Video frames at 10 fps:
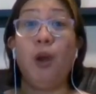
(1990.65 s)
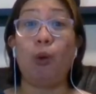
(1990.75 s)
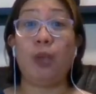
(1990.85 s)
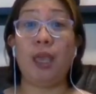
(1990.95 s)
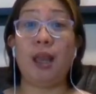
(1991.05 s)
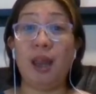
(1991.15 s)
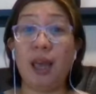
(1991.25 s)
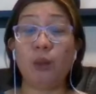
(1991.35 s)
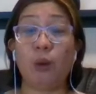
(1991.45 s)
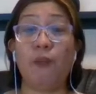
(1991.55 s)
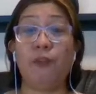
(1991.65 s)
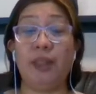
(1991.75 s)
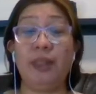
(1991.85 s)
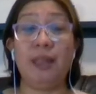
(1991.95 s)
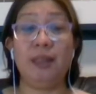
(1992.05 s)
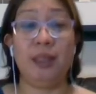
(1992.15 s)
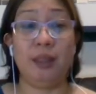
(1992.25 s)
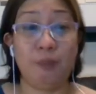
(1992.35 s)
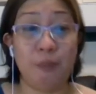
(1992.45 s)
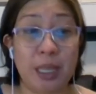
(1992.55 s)
okay, a lot of
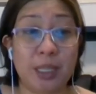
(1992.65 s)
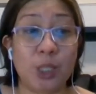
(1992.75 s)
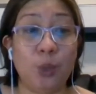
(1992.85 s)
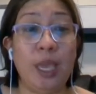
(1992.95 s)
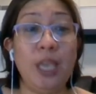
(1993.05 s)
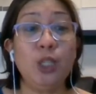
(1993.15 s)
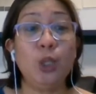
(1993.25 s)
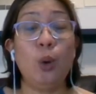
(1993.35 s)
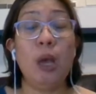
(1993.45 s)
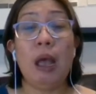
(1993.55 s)
redundant bits. Okay, so